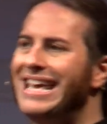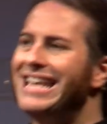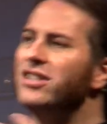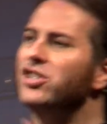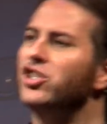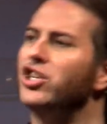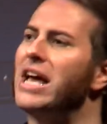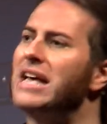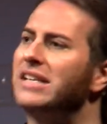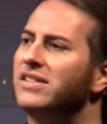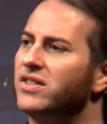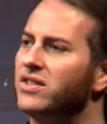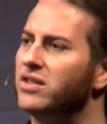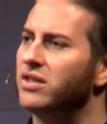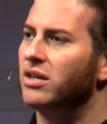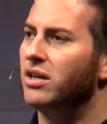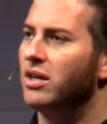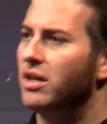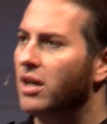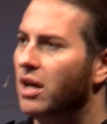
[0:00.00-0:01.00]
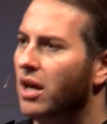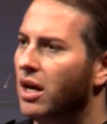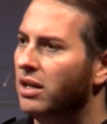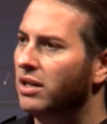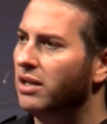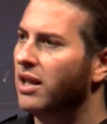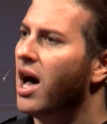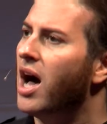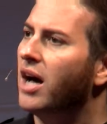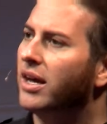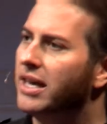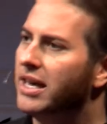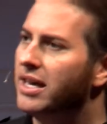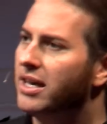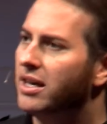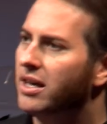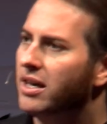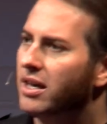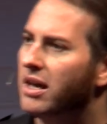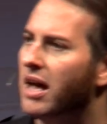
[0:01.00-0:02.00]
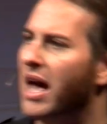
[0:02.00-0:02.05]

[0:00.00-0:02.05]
ingest, logging,